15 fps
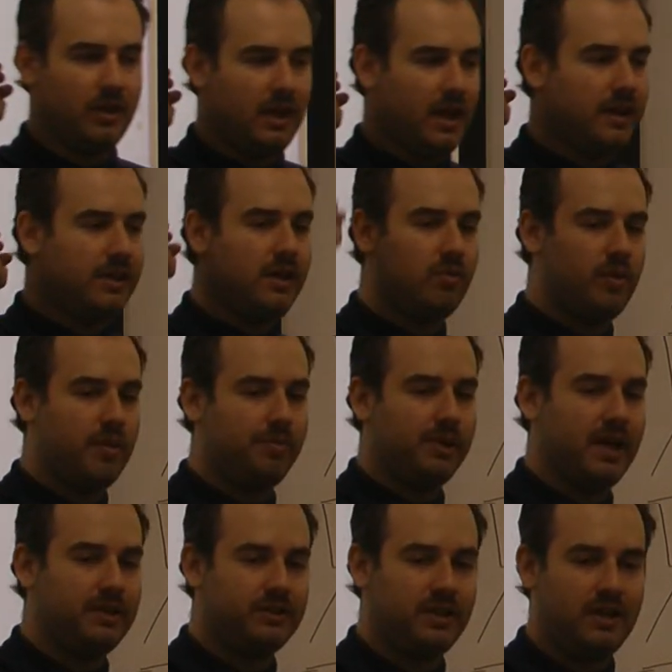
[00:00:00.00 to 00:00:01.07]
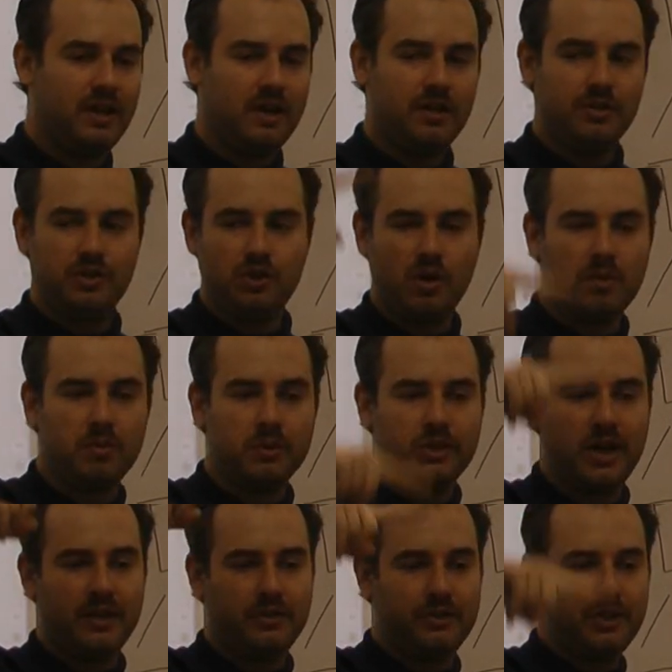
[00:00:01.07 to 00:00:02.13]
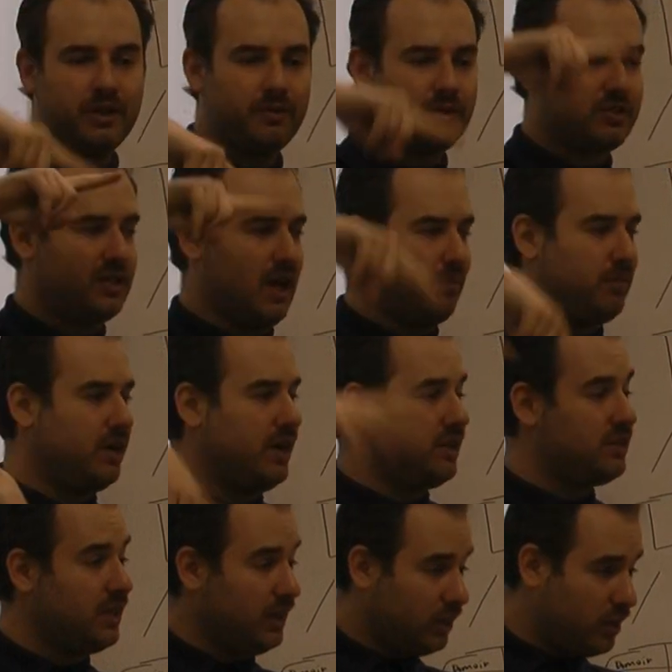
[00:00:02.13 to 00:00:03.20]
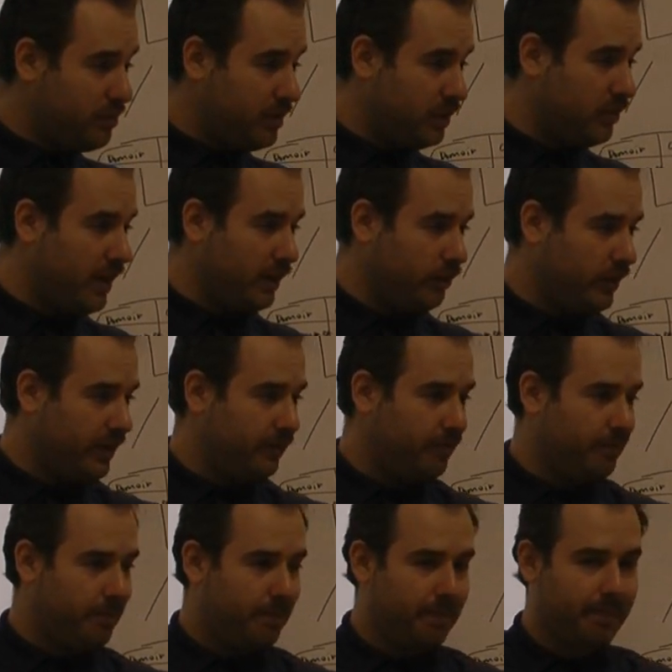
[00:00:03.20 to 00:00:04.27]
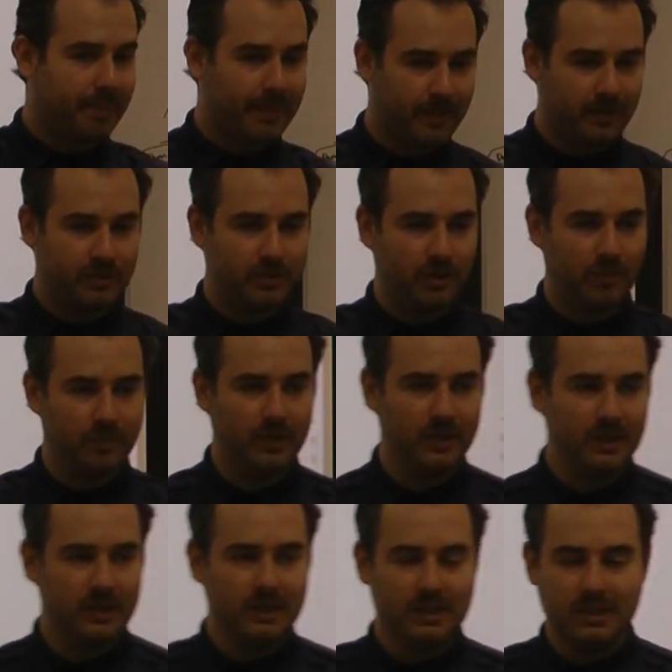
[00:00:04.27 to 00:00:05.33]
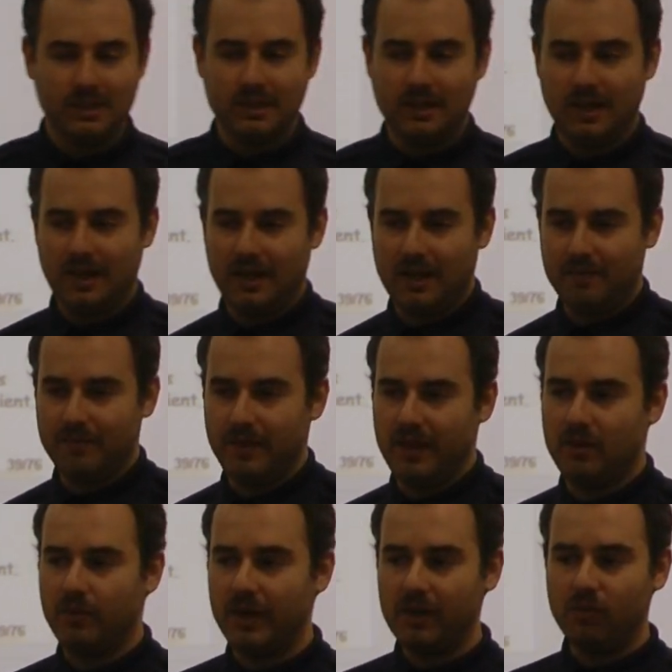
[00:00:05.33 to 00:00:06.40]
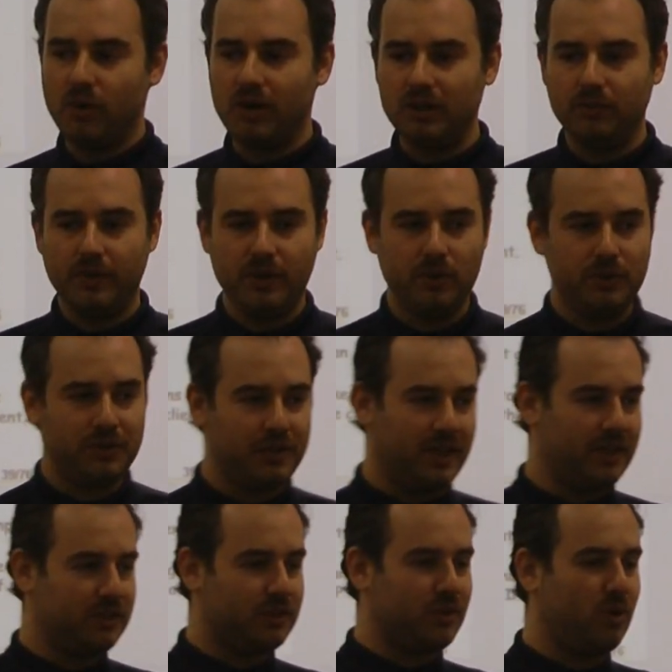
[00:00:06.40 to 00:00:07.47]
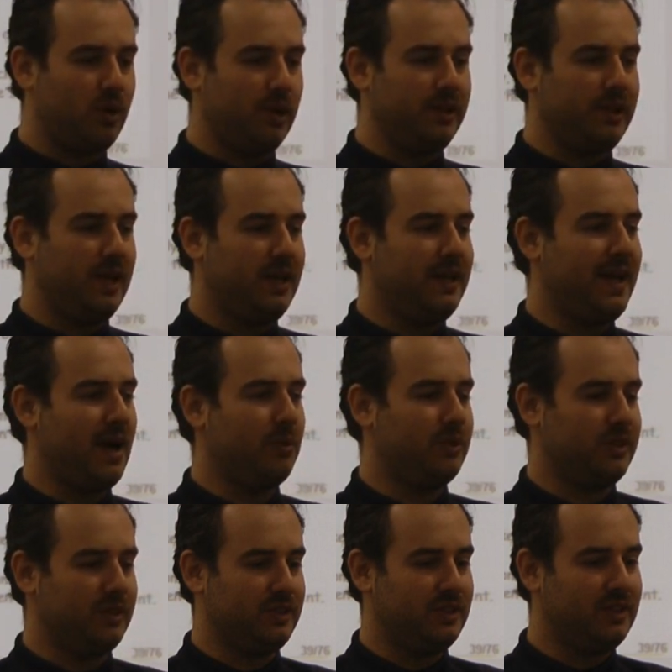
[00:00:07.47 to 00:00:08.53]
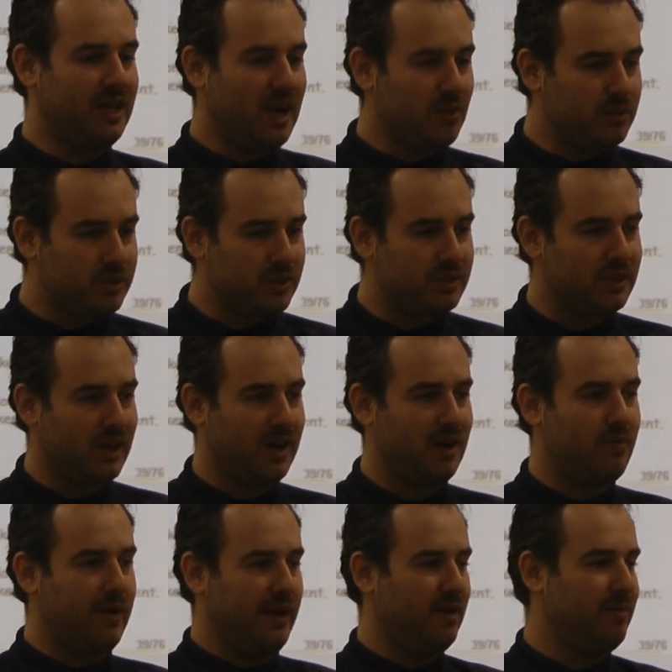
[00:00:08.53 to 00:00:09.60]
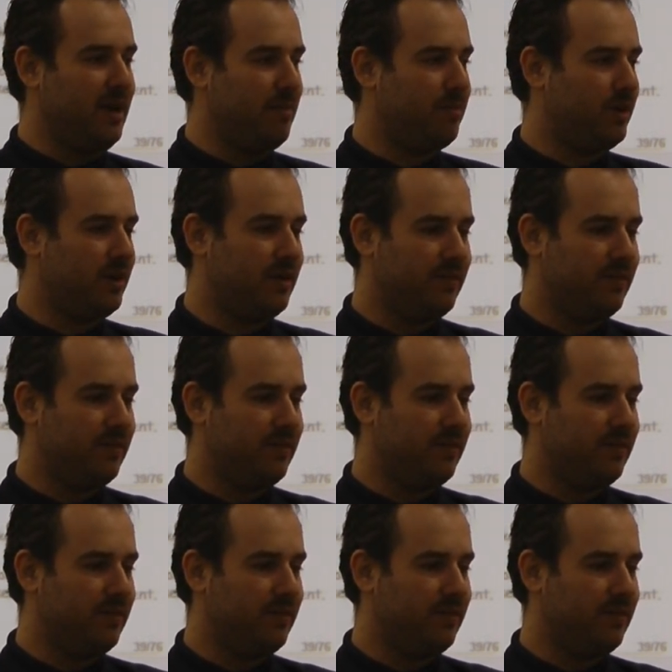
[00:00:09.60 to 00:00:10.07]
and he replays it, the server will check the sequence number and it's not going to be the right one. So in real world, we use things called nonces. Nonces are random number.